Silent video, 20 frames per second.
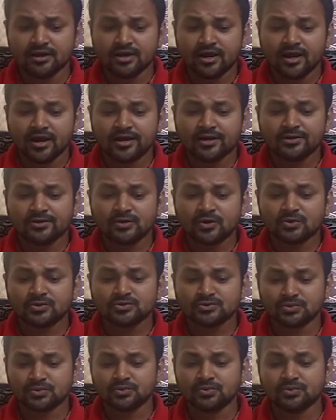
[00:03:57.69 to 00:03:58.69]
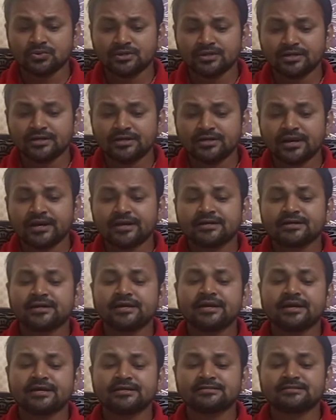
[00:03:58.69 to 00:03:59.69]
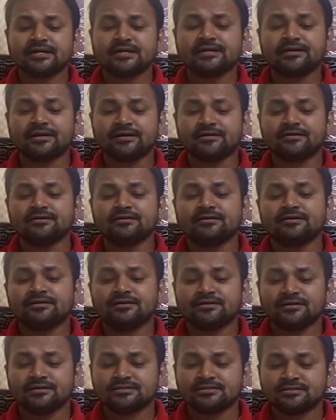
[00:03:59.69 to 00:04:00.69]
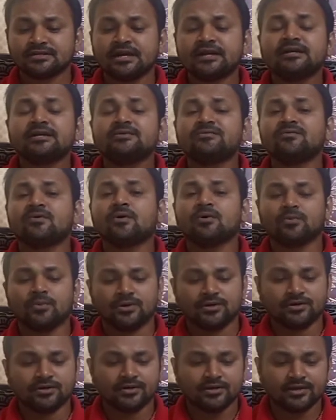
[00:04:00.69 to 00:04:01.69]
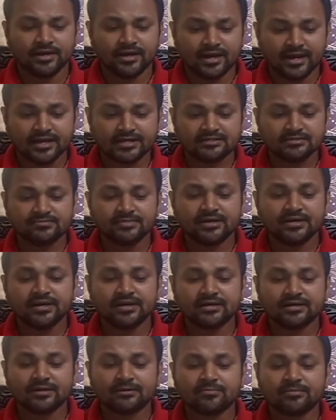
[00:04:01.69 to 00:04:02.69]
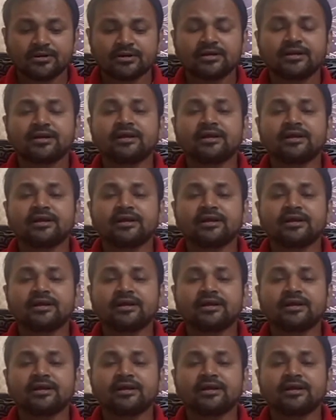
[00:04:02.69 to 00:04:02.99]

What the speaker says: and torso, erect, extended, slightly forward, has been interpreted